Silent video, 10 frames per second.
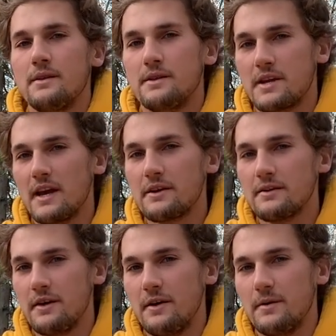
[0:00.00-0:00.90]
The kicker
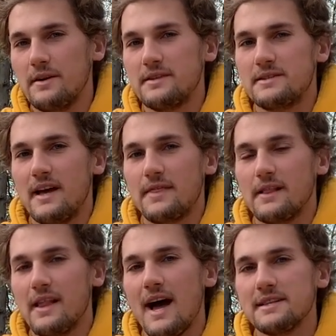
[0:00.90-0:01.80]
though is that the
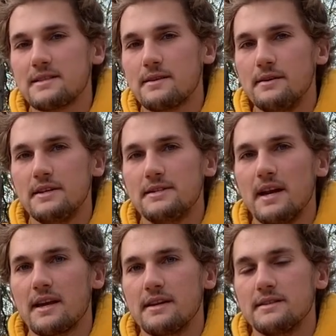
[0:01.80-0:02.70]
last 30
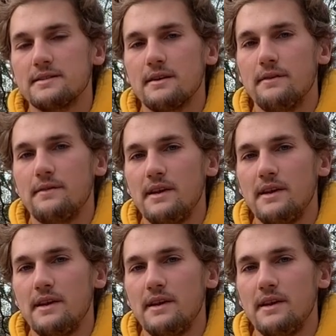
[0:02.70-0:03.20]
seconds of